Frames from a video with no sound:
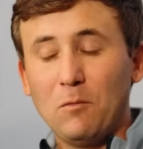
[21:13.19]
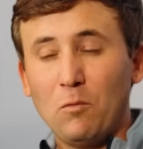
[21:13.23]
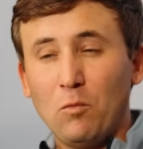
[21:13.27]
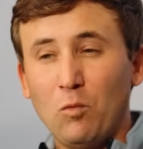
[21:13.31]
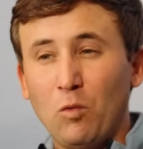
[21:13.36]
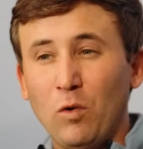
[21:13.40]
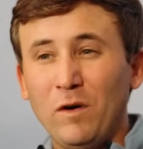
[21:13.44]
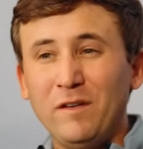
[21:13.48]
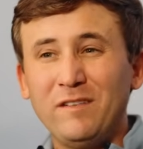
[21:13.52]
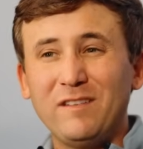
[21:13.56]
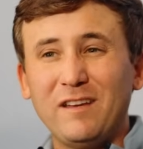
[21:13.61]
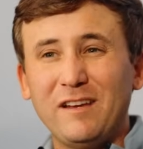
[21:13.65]

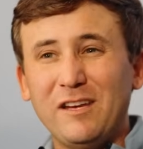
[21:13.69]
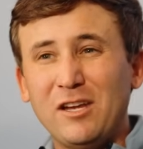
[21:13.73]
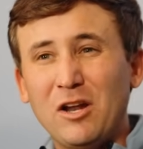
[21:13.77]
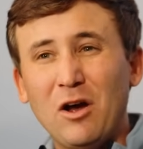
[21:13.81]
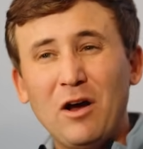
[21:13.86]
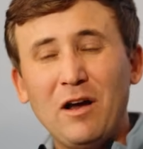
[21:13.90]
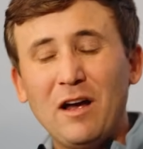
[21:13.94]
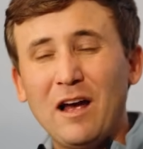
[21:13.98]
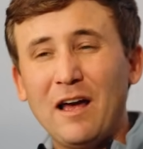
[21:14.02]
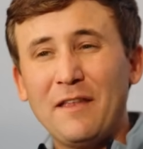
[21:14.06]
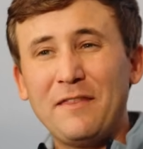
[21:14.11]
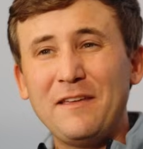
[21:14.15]
was, you
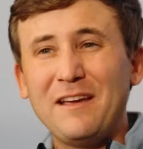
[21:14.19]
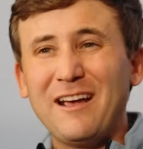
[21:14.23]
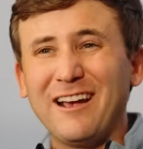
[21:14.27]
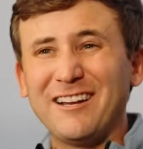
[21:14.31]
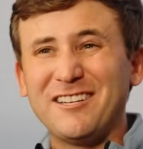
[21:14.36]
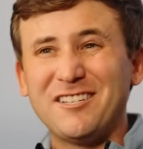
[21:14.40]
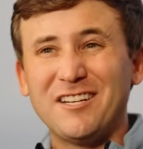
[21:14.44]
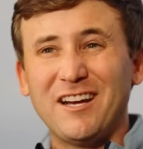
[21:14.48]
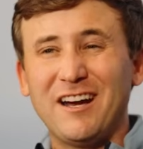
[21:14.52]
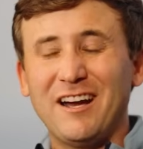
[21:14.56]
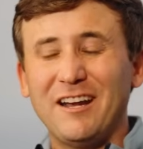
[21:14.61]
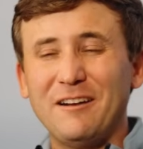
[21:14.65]
know, I think I
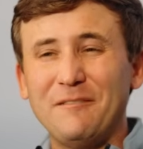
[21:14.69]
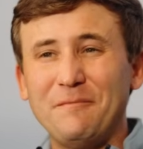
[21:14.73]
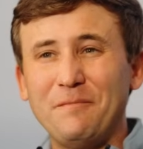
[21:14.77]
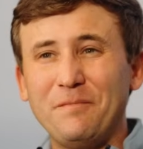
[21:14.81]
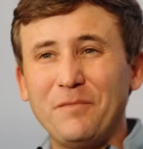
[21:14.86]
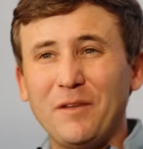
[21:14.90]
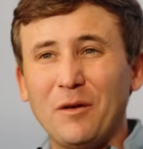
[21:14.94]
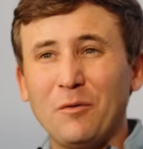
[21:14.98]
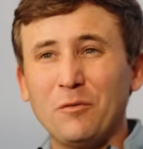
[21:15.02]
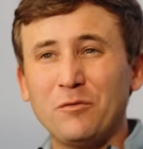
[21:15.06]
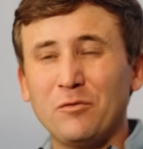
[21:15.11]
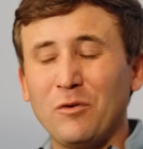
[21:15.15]
shot,
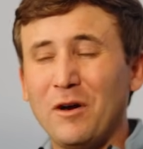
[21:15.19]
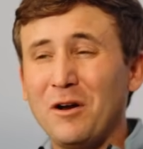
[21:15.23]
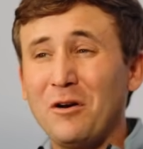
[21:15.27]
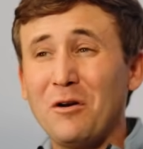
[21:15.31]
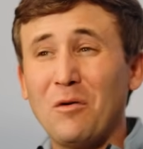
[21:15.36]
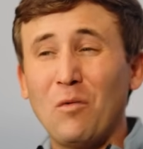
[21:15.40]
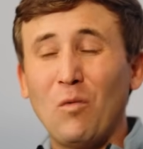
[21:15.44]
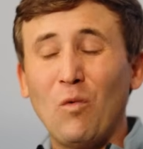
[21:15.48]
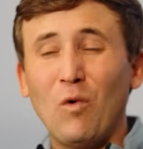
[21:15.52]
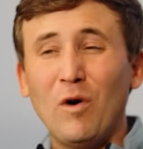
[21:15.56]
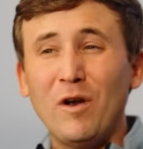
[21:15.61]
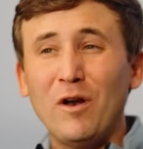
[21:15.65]
I was right
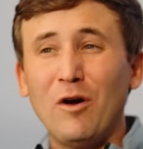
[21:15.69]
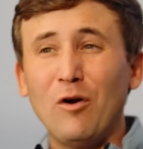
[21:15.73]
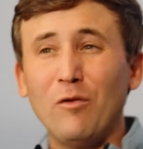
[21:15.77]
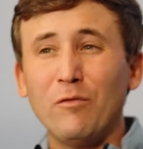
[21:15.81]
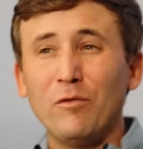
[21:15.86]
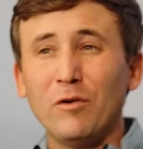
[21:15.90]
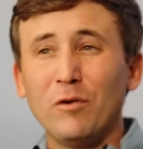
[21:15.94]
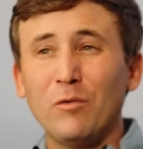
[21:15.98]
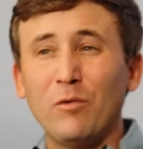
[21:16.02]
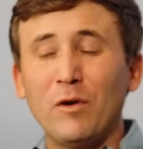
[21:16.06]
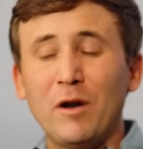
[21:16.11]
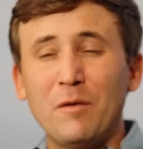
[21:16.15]
around one
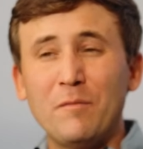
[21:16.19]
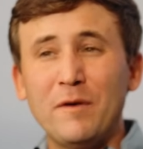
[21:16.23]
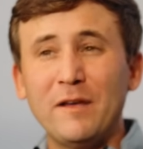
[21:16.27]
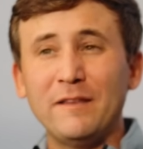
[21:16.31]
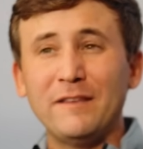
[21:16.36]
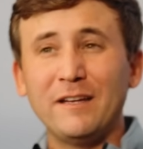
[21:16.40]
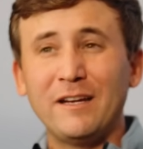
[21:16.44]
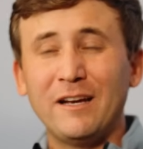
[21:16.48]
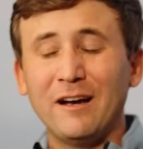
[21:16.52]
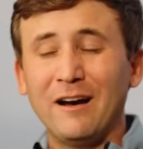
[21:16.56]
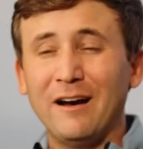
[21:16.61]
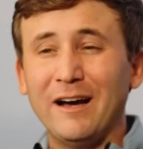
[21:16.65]
over when I
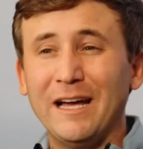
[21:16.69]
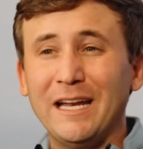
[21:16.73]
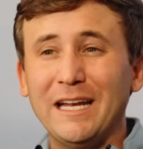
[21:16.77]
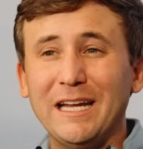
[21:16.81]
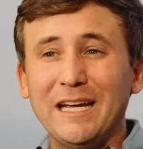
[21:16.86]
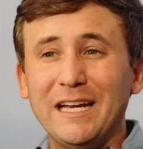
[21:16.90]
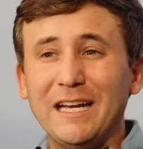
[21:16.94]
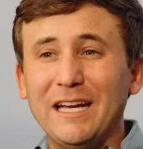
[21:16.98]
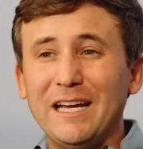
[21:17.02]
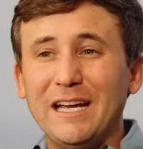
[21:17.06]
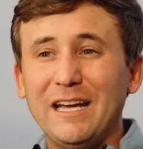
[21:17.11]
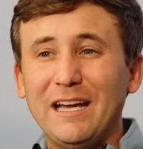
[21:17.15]
made the
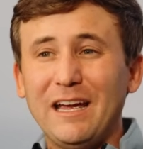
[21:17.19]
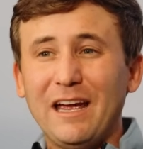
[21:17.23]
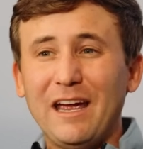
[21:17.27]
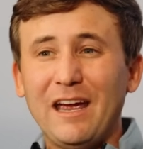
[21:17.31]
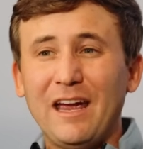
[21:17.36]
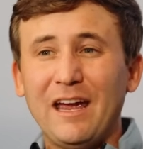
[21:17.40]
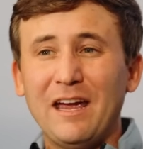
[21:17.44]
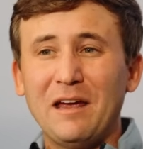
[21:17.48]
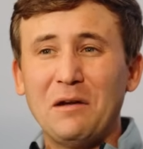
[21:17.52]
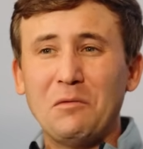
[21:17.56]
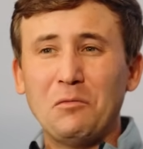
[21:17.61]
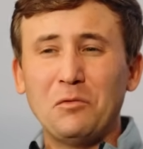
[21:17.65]
cut
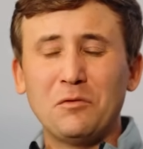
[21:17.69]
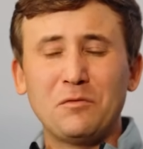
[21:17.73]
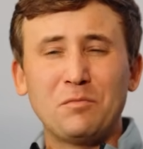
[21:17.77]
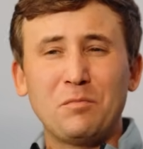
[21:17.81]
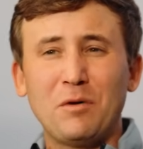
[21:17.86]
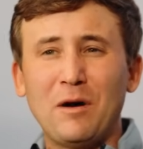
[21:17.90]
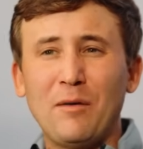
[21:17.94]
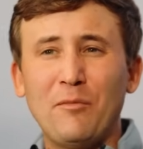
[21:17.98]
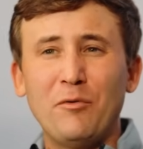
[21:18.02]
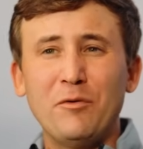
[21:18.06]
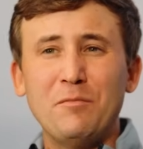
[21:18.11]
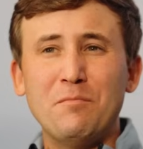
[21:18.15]
and was
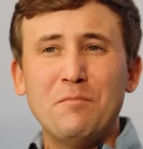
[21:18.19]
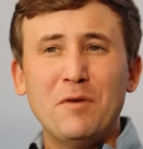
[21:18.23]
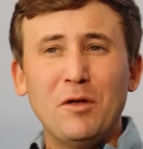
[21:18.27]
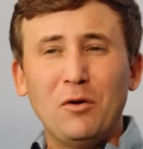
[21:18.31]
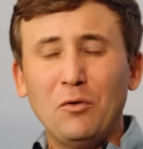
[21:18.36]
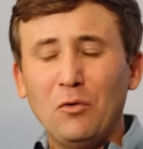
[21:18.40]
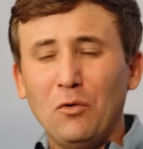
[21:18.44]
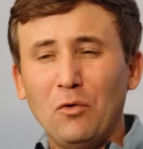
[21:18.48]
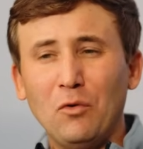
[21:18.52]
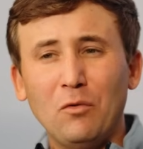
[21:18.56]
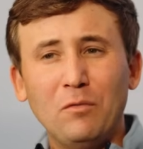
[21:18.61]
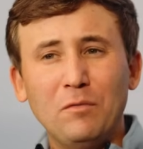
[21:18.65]
probably
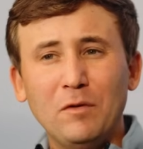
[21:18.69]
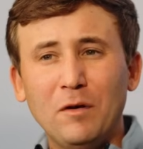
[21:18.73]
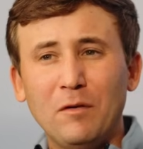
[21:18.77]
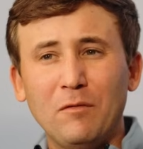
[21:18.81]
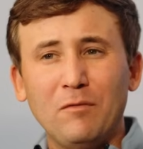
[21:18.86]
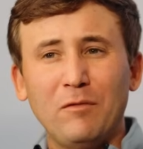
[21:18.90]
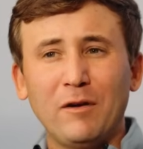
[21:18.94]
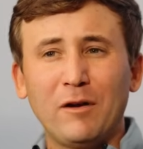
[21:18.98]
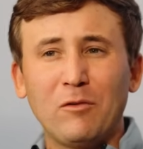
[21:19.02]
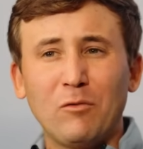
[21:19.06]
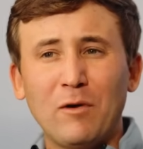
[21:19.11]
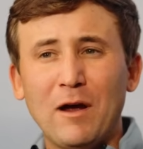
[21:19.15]
middle, uh,
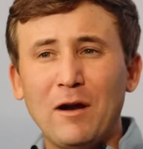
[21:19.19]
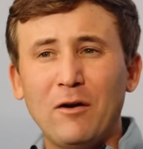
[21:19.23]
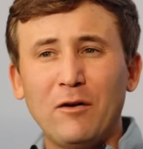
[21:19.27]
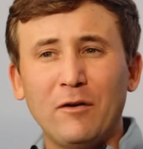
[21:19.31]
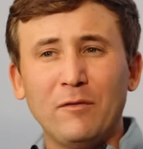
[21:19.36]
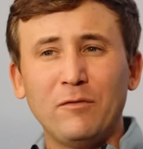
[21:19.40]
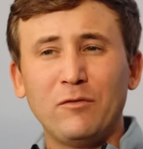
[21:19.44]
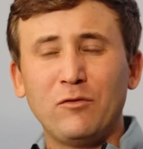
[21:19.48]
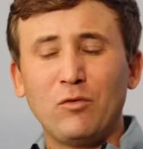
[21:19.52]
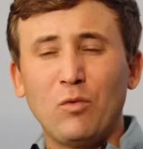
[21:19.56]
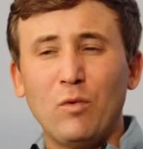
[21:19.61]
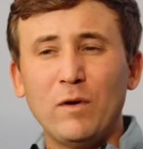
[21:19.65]
like right
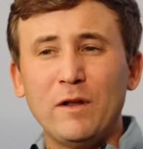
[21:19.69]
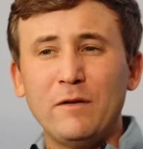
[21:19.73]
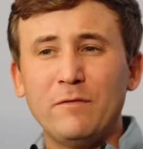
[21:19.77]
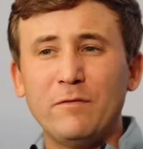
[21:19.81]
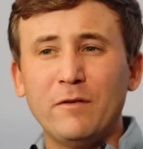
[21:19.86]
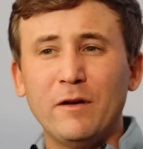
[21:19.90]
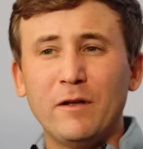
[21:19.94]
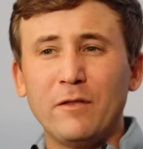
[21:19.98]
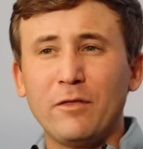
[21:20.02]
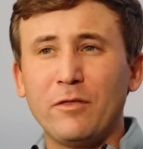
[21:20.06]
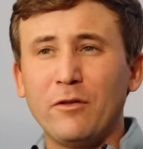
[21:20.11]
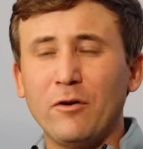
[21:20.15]
around
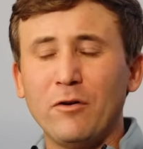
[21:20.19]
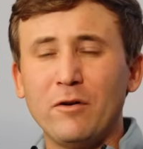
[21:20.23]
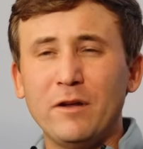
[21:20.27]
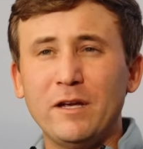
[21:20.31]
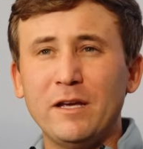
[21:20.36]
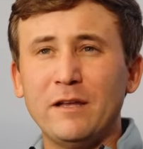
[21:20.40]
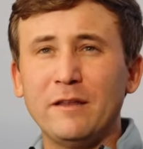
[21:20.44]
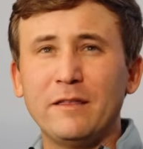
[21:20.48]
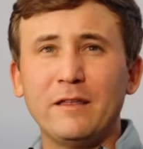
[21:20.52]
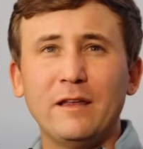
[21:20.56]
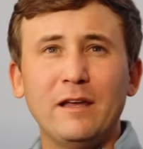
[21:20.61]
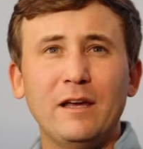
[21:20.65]
25th,
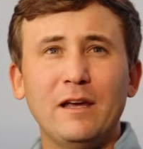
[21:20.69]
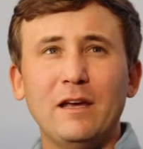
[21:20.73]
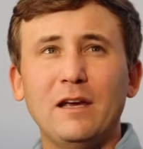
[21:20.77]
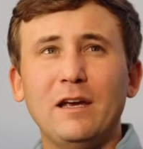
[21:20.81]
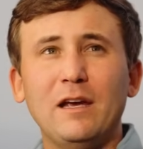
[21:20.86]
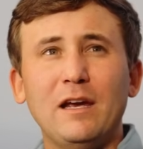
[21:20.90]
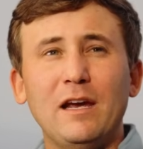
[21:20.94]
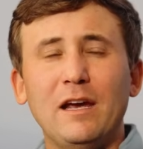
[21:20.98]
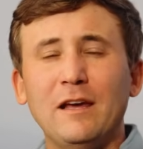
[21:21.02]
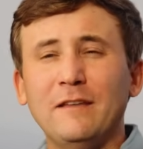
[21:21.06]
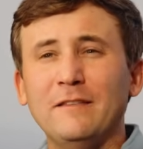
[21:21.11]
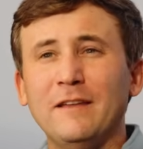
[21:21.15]
30th,
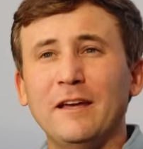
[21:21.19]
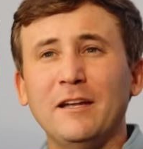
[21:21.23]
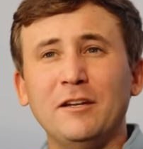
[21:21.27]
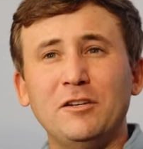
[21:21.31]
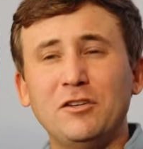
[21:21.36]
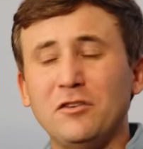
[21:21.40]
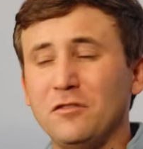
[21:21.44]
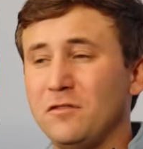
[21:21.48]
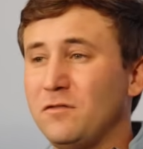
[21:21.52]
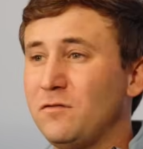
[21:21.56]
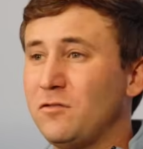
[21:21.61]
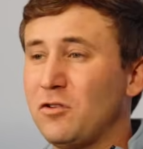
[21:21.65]
and then
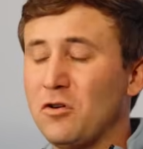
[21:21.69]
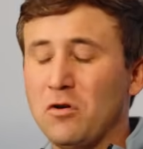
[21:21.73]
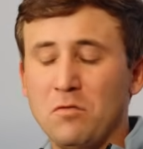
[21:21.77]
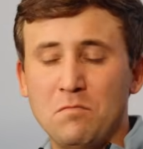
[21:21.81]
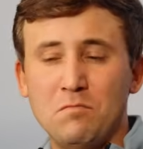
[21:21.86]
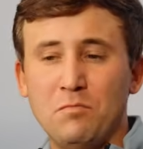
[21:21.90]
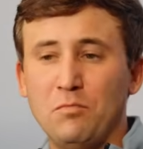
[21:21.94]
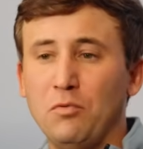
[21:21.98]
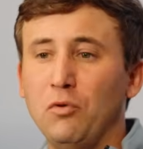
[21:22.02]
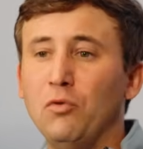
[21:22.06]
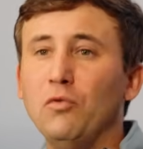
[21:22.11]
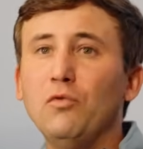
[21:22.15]
just
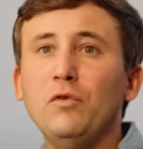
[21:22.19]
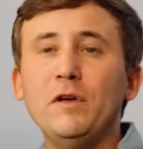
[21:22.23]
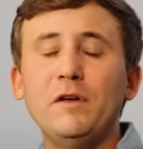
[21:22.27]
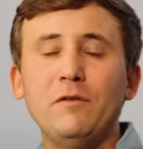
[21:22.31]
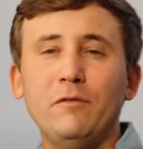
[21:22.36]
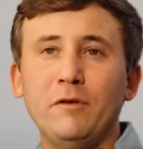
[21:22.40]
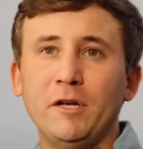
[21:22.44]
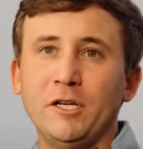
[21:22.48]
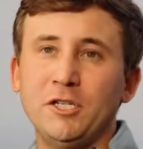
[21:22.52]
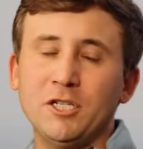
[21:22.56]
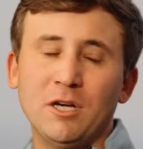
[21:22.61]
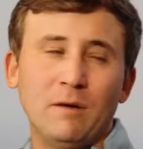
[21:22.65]

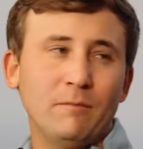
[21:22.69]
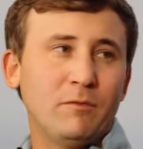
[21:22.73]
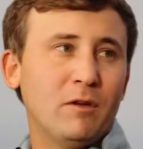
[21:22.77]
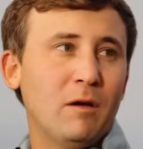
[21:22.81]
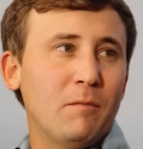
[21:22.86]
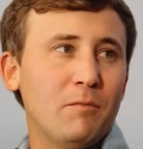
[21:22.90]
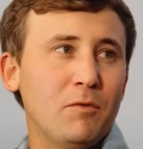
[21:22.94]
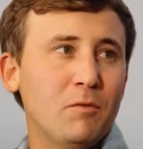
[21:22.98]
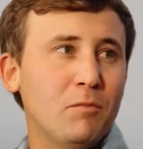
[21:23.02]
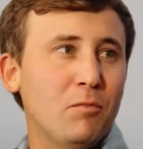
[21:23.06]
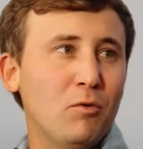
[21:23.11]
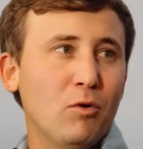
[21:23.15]
completely jumped
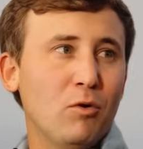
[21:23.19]
up the